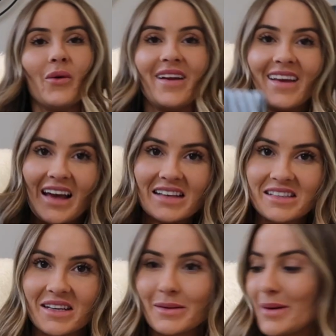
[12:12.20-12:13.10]
when it
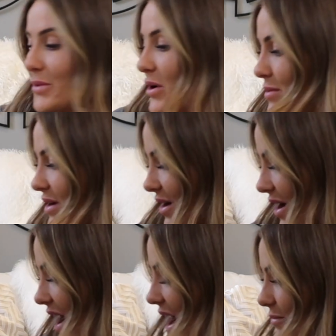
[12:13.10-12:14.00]
gets a little bit warmer
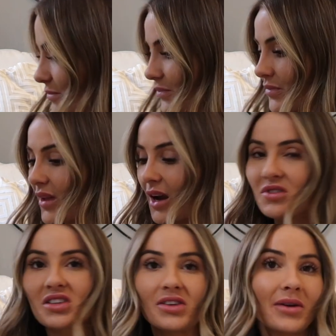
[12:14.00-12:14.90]
um, I'm
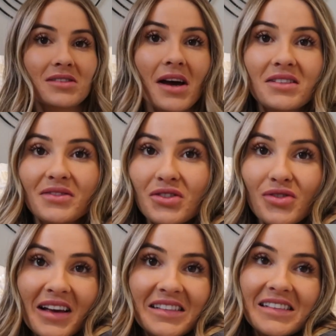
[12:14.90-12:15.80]
just so excited for
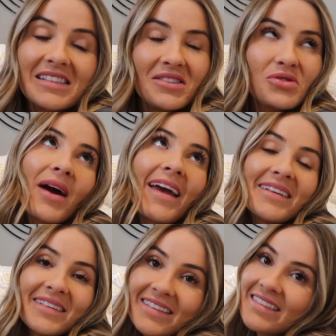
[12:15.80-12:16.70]
dresses and
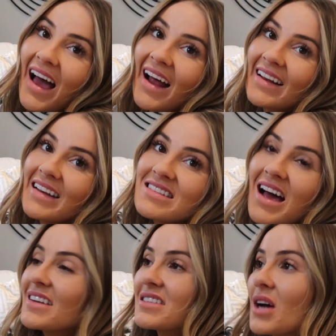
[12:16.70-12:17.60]
trainers and
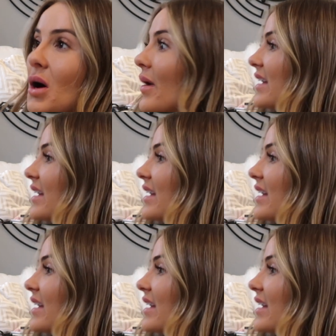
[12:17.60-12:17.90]
I just can't